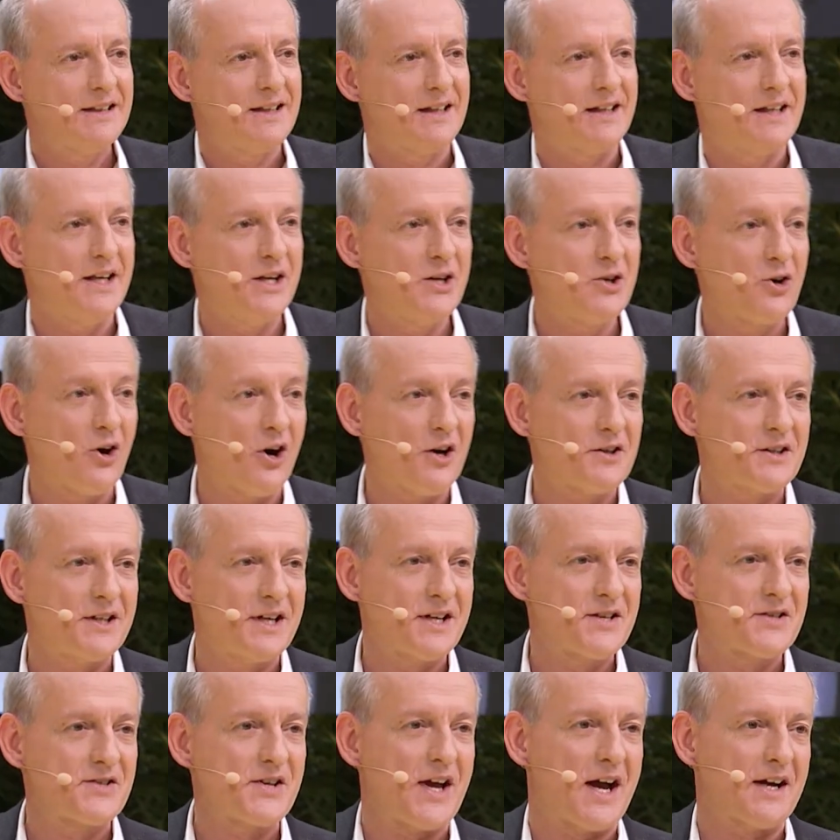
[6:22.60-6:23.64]
He got
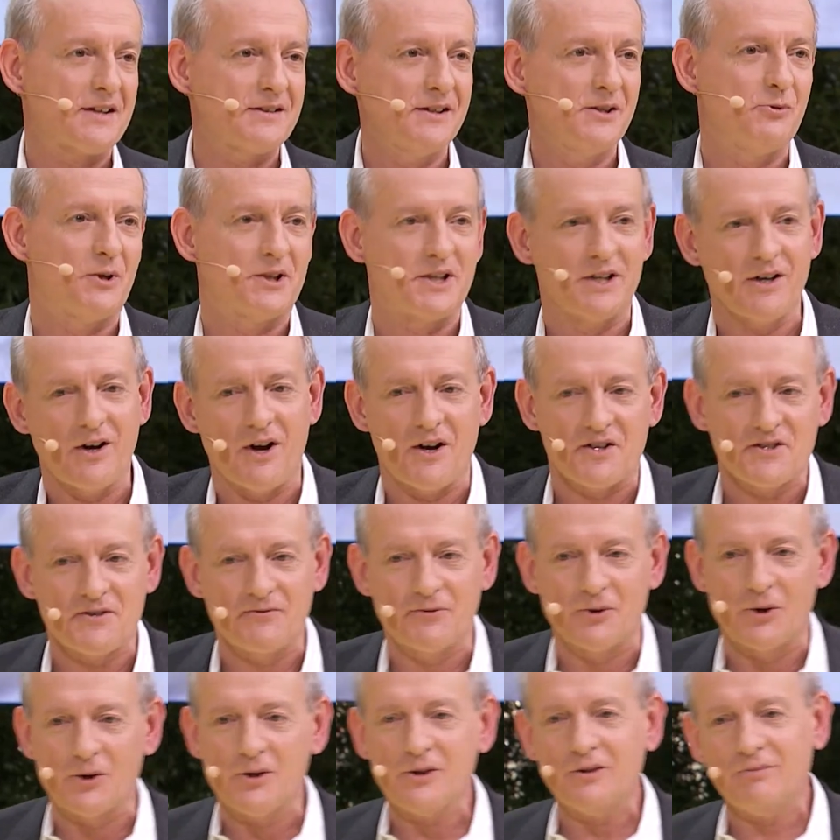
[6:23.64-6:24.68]
exactly what he asked
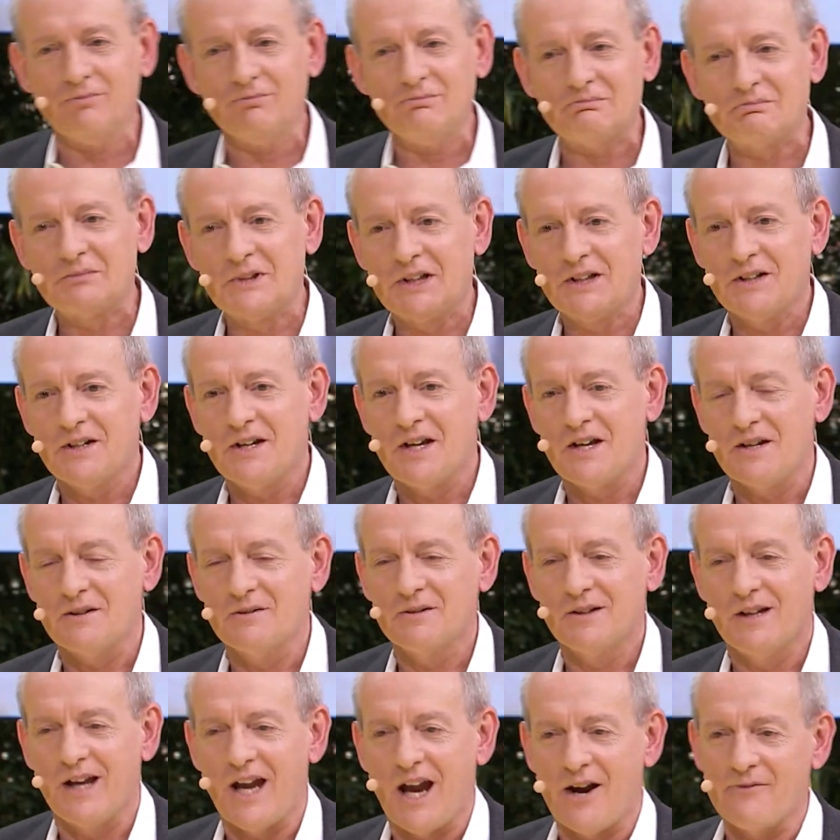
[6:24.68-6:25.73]
for.
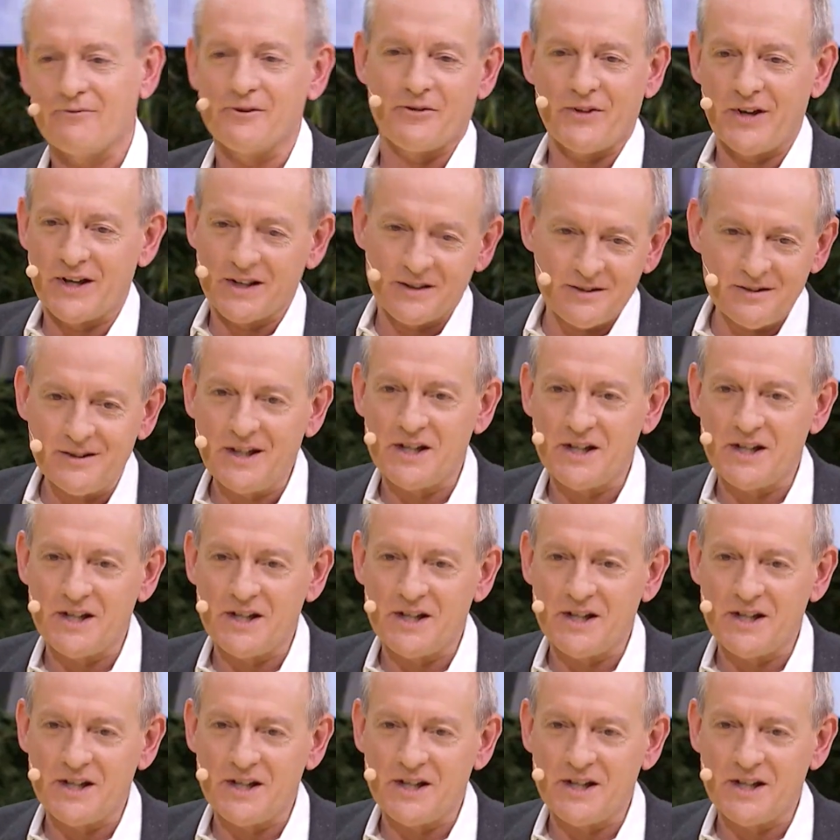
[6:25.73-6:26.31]
Everything